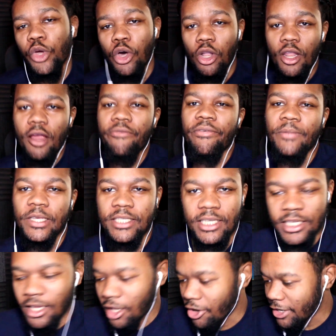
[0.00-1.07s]
going to learn from this. This
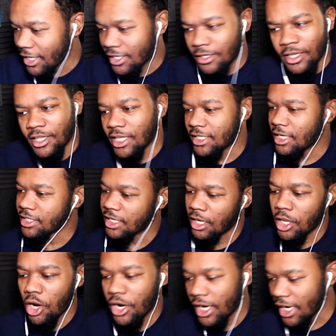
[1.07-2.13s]
is a learning this is a
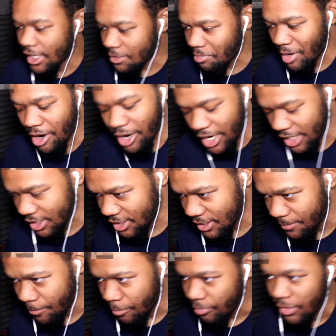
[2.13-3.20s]
learning
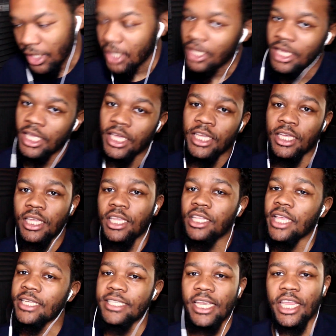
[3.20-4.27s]
experience. He, he
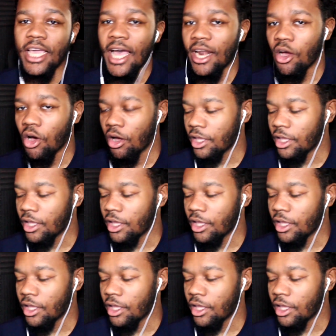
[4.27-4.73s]
they said he got a,